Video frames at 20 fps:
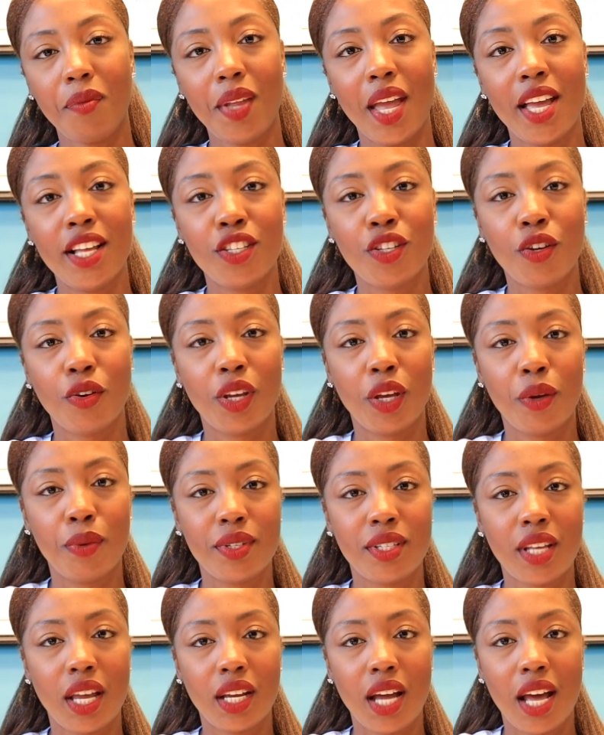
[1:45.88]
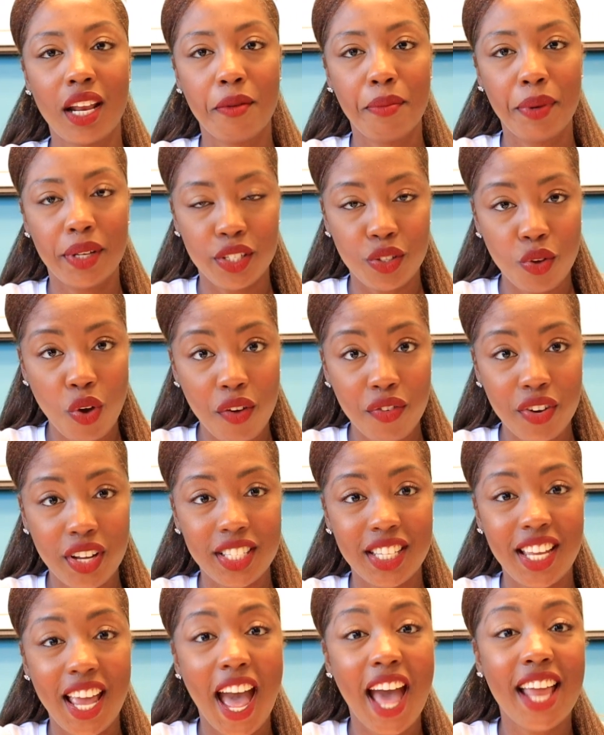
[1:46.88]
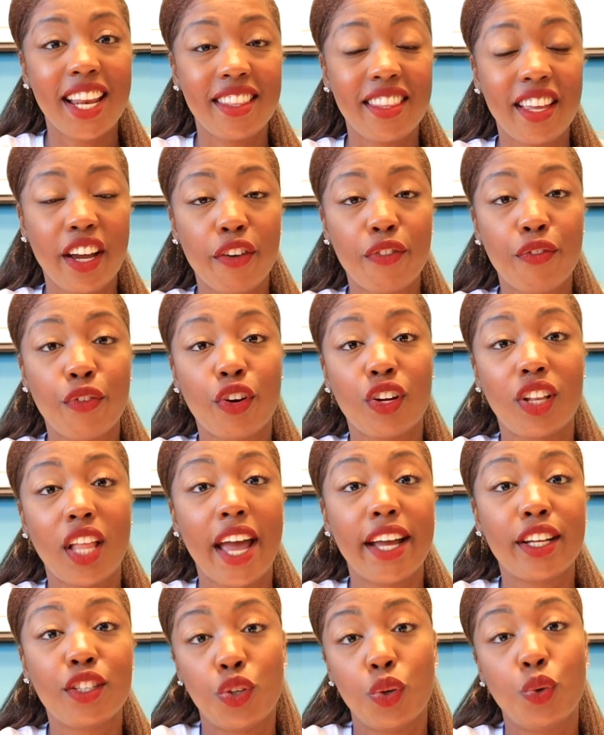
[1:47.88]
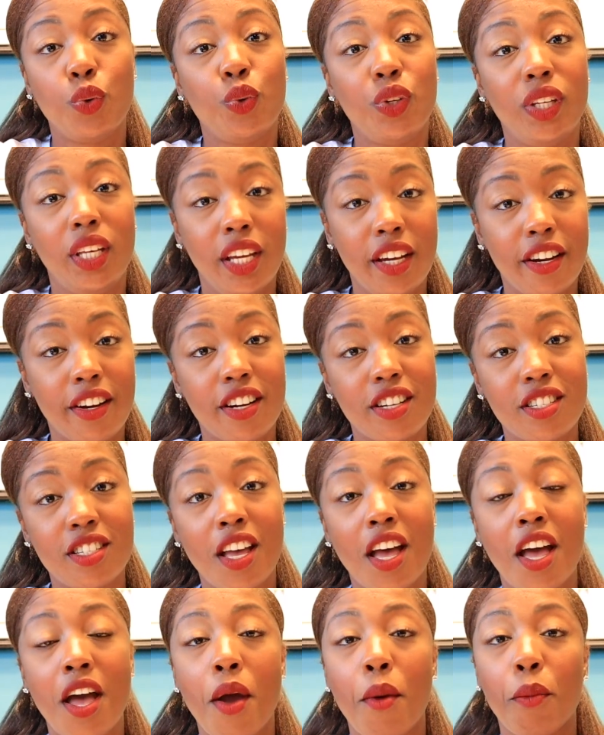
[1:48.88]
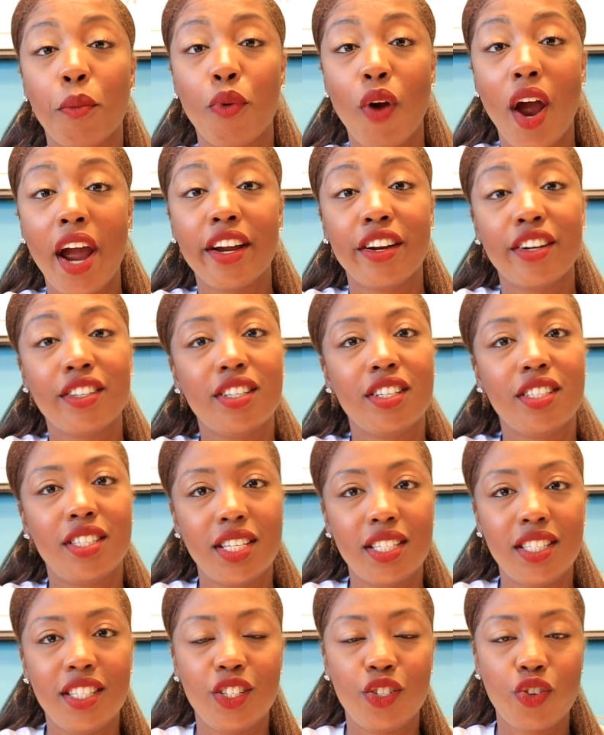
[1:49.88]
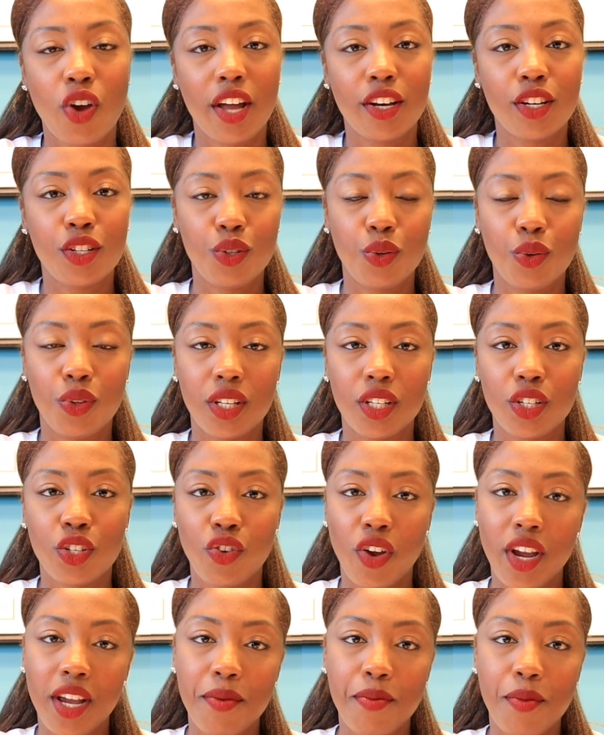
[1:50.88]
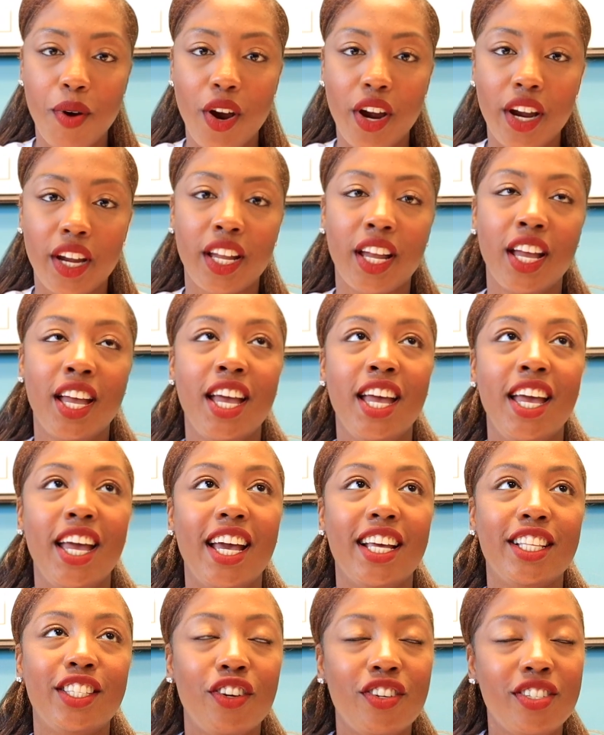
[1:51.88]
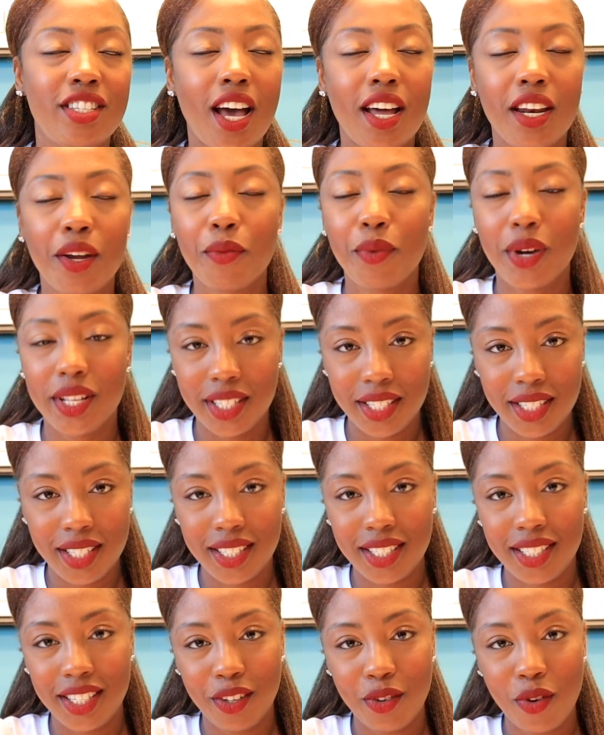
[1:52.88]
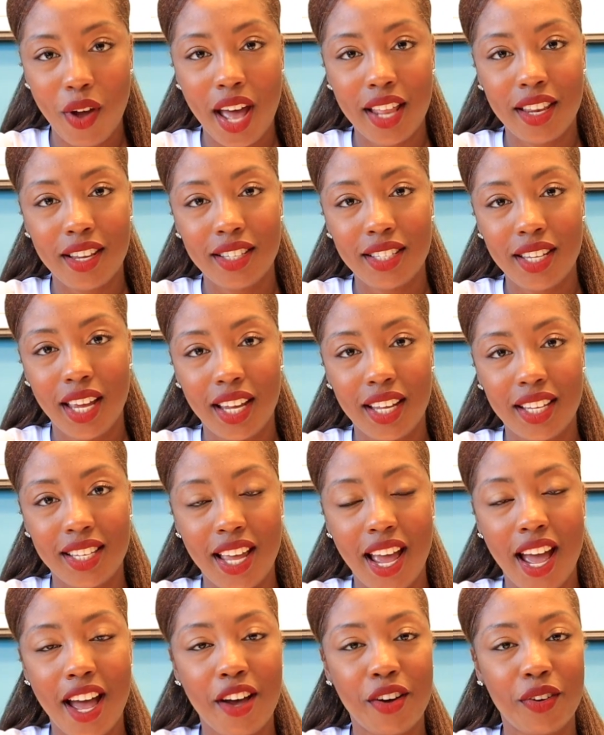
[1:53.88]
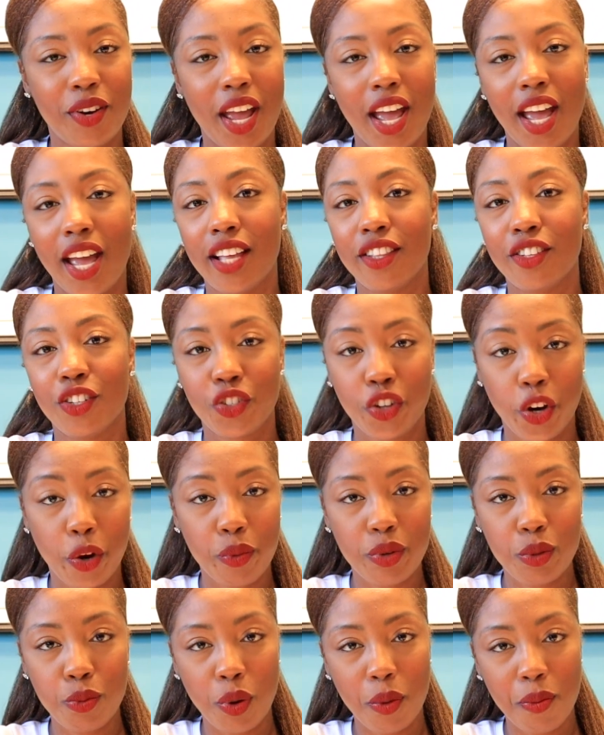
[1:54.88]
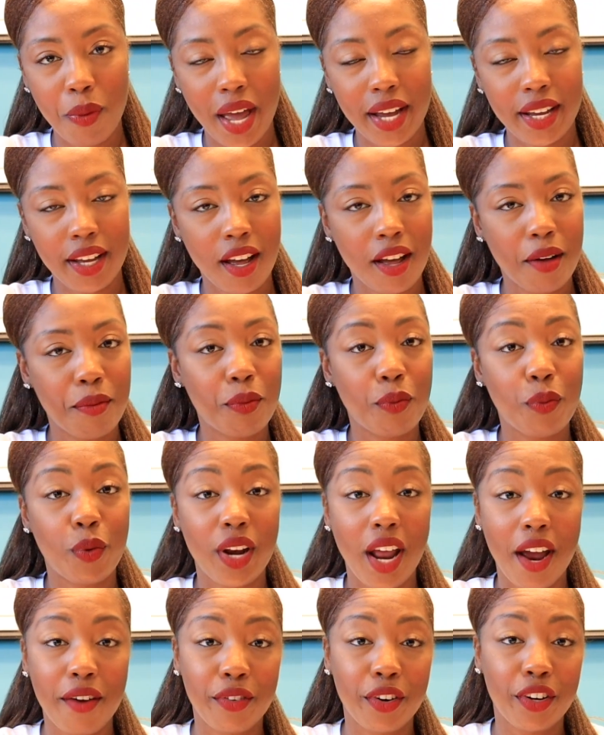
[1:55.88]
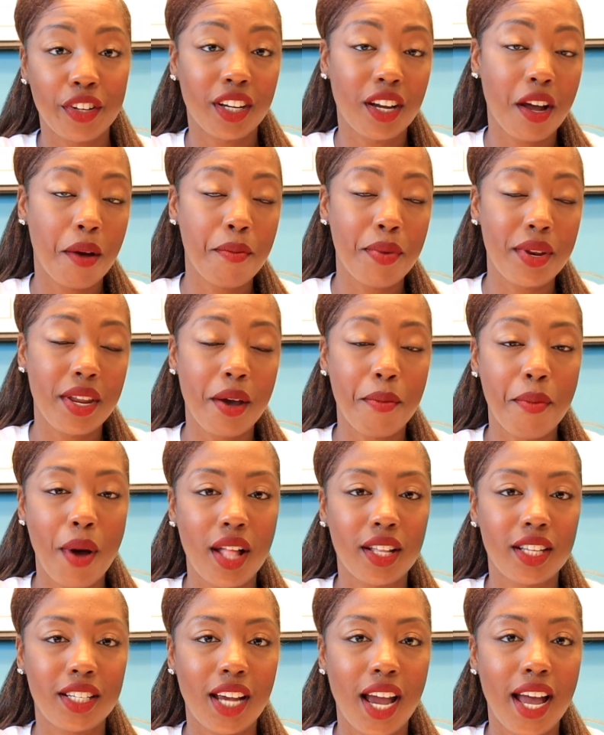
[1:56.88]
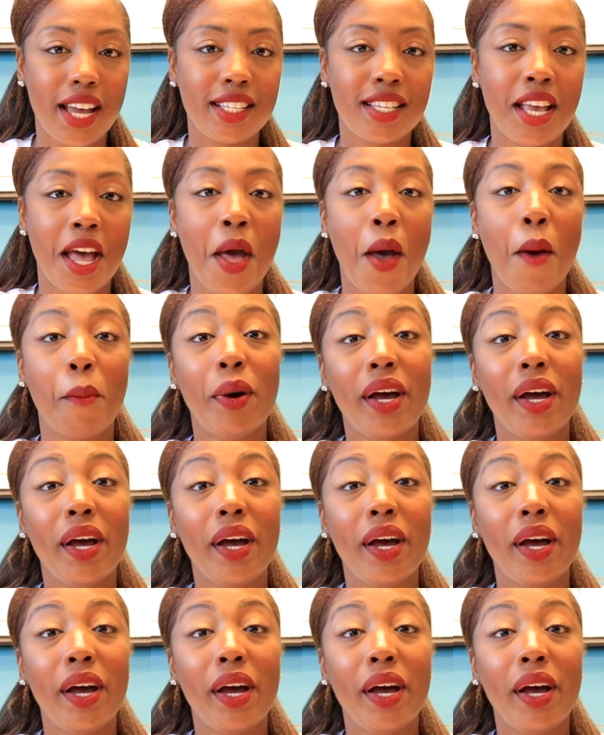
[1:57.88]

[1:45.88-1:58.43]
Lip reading: And so he was like kind of pissed off because he had it there for like 2 years prior to Disney trying to do this trademark. It turns out it wasn't Disney who had it taken down and the shirt was put back up, whatever, the company apologized.